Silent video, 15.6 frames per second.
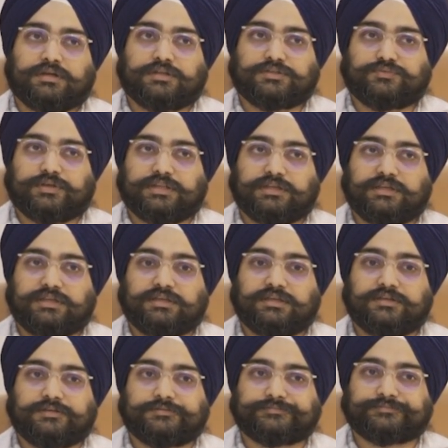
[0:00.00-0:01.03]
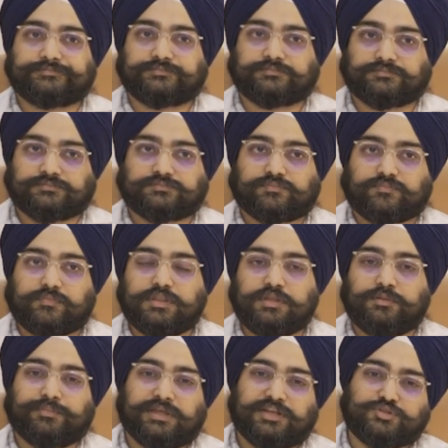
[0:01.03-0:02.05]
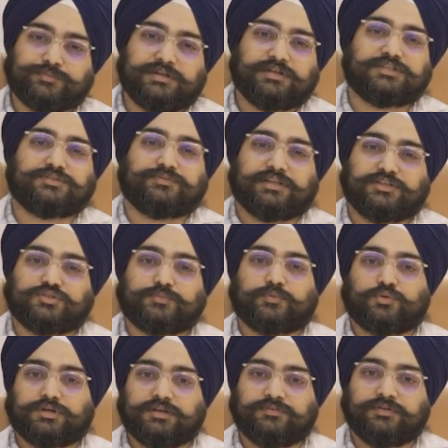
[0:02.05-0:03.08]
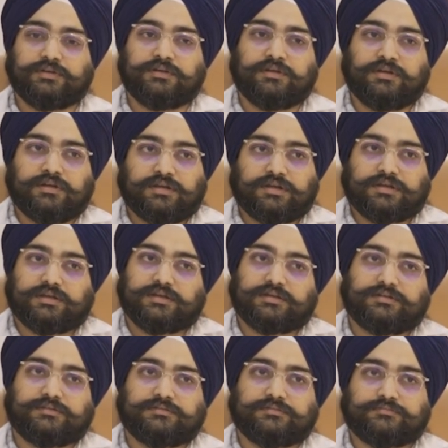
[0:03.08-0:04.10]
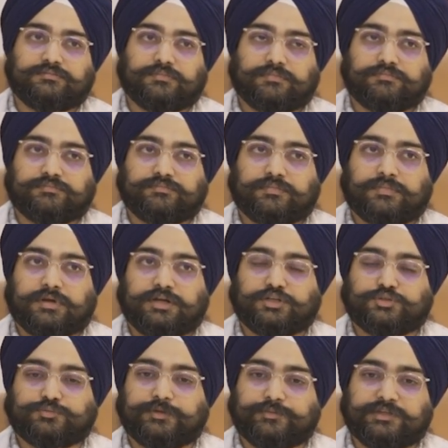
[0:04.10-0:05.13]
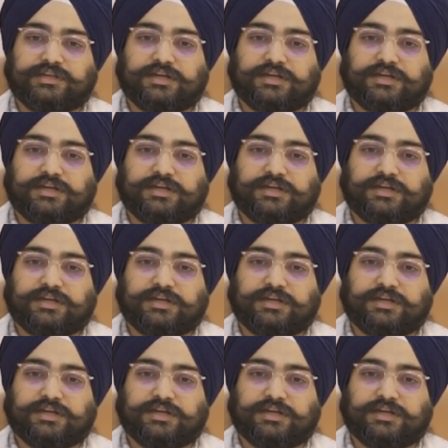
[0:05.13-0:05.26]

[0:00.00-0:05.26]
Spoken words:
it is very, management is very supportive, and it's been